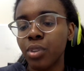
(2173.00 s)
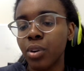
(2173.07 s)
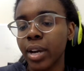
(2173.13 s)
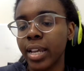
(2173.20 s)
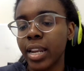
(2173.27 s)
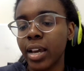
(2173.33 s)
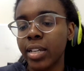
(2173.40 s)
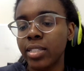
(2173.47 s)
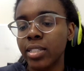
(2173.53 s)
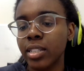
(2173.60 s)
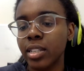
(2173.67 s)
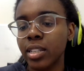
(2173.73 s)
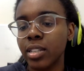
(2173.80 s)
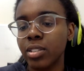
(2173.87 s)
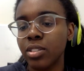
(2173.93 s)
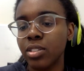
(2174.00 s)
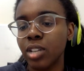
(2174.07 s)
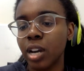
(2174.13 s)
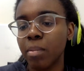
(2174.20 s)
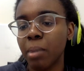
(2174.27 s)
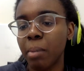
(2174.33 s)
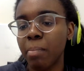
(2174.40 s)
okay, now I see he's
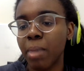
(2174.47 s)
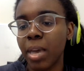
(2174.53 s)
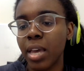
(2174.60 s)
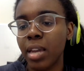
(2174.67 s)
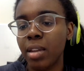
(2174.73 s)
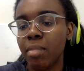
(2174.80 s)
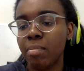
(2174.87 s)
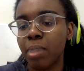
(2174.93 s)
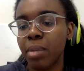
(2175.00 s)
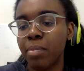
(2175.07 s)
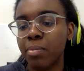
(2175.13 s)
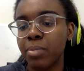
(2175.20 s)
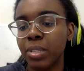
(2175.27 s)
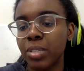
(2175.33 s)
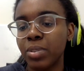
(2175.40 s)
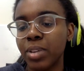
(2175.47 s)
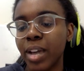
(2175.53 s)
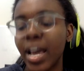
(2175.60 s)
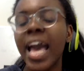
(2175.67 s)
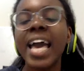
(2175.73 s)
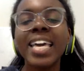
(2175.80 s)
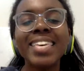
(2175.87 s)
talking about Ben. Ben
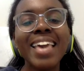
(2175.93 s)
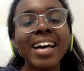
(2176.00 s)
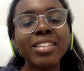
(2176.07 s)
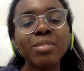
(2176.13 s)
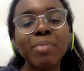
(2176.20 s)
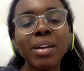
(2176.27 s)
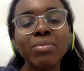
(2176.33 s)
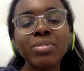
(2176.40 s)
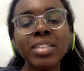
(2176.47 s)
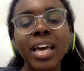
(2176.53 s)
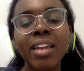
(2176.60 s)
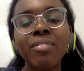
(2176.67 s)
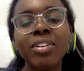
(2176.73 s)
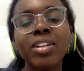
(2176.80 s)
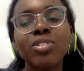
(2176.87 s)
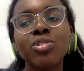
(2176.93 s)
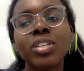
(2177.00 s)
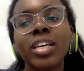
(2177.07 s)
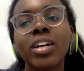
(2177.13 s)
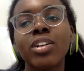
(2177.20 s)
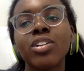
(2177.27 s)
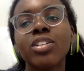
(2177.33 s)
Suka. Yes, Ben was kind of an
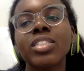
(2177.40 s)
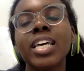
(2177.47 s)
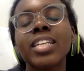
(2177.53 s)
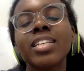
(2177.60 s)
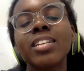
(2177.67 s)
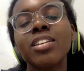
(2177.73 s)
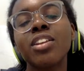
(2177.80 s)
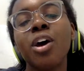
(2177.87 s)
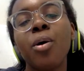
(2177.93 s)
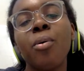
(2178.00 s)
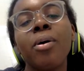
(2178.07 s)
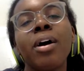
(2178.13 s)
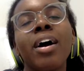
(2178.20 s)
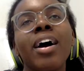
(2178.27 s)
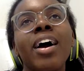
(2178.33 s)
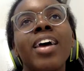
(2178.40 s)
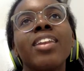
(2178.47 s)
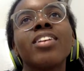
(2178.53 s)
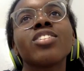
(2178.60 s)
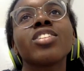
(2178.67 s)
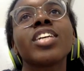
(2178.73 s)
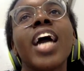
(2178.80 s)
interesting character because I didn't know
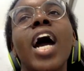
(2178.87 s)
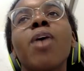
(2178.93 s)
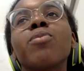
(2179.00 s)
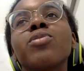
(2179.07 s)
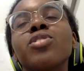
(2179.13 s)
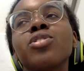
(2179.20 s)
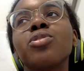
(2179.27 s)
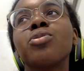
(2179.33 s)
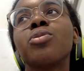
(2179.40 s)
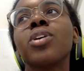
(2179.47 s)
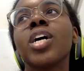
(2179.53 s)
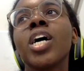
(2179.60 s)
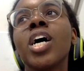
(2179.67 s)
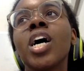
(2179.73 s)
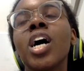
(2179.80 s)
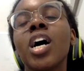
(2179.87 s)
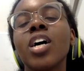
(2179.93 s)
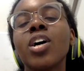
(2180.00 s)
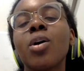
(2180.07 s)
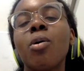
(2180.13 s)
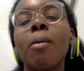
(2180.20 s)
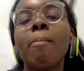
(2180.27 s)
initially how to
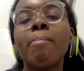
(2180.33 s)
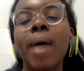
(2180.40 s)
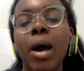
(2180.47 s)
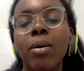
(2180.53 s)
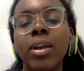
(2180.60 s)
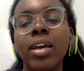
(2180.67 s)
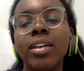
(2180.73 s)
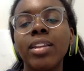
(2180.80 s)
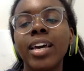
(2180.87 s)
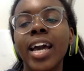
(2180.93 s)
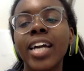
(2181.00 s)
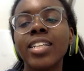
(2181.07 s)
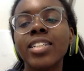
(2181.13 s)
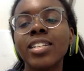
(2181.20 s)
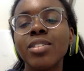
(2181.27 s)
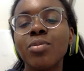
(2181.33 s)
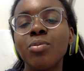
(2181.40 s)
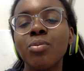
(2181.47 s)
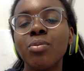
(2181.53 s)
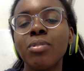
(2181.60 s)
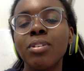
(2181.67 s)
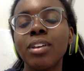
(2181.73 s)
go about it. Like I
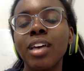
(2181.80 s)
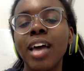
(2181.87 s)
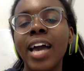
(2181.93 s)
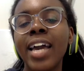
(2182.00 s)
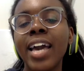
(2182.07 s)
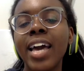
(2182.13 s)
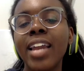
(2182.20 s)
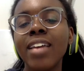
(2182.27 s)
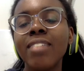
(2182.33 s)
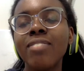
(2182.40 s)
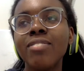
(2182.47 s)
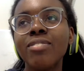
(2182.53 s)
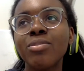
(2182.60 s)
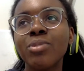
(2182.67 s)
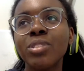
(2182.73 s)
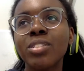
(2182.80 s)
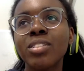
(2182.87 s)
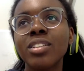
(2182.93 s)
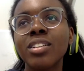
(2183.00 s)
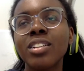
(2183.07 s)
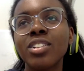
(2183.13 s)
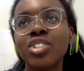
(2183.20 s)
kind of
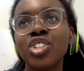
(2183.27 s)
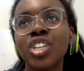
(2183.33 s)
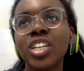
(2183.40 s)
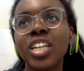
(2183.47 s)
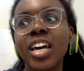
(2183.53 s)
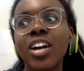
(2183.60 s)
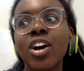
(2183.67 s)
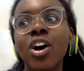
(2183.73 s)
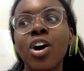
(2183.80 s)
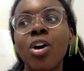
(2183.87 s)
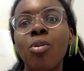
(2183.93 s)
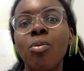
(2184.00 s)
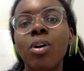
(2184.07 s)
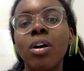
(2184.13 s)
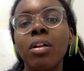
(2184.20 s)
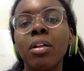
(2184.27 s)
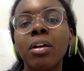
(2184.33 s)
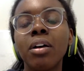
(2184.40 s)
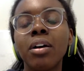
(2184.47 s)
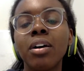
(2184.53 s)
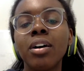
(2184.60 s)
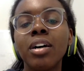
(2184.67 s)
was initially like, oh well,
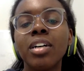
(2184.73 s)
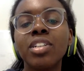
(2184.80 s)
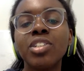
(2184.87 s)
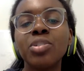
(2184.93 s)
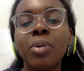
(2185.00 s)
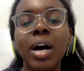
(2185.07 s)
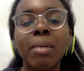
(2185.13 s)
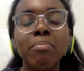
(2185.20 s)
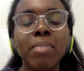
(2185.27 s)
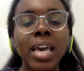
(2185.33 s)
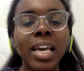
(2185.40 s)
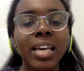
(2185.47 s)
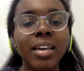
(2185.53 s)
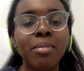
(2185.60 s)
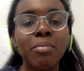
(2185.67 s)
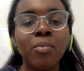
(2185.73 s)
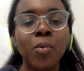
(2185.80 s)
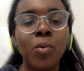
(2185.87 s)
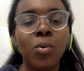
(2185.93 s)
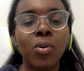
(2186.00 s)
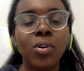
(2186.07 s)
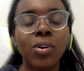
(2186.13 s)
do I make it
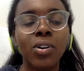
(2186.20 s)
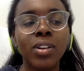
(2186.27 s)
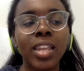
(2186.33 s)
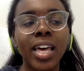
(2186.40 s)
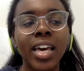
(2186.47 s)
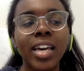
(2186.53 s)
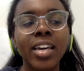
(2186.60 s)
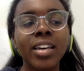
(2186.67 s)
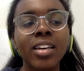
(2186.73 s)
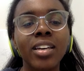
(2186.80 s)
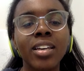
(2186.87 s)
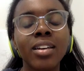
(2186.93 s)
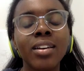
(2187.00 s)
more or like